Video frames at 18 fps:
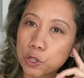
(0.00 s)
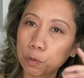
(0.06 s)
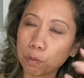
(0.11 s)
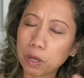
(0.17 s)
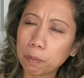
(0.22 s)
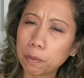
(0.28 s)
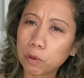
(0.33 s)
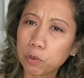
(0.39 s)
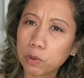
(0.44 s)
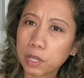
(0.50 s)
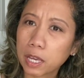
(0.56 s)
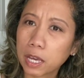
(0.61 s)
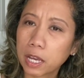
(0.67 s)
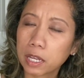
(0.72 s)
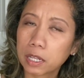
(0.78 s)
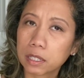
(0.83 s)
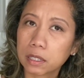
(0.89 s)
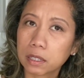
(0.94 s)

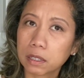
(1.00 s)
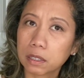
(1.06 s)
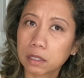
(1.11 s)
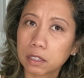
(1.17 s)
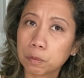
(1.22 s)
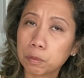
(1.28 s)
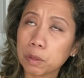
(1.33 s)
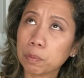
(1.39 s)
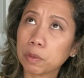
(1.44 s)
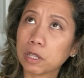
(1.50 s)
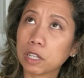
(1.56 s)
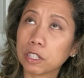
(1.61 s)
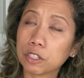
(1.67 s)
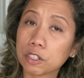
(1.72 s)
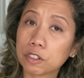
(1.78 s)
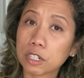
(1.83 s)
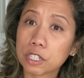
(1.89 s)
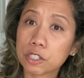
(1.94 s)
the people
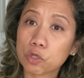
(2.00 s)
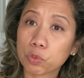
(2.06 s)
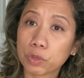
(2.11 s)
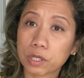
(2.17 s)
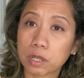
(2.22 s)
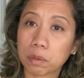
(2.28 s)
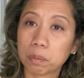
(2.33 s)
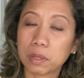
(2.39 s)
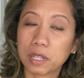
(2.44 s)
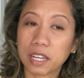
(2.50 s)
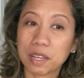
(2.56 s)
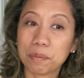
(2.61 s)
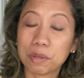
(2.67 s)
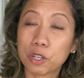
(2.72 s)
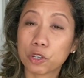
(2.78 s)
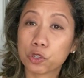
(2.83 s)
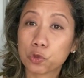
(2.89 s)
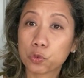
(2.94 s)
under us would complain
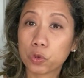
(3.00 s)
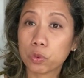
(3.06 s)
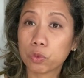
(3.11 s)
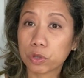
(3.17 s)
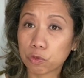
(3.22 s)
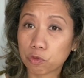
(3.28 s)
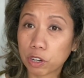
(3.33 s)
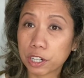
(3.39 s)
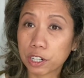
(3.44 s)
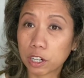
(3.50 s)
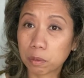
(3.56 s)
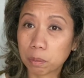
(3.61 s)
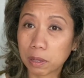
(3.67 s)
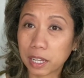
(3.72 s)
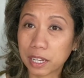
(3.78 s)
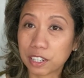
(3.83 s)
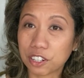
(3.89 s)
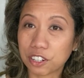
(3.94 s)
because we would run our
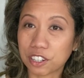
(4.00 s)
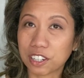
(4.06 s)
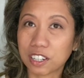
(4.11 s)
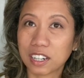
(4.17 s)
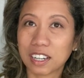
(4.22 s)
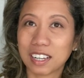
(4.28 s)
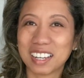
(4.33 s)
blender.